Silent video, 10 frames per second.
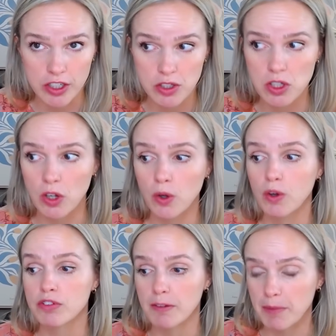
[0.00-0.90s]
So
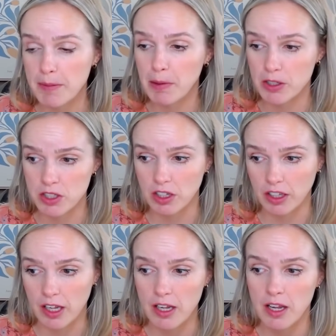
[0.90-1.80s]
for me
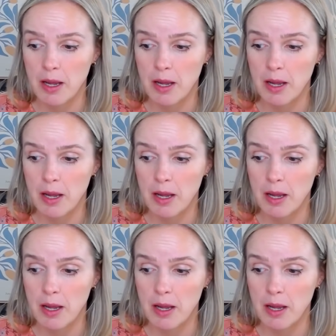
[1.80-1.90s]
personally,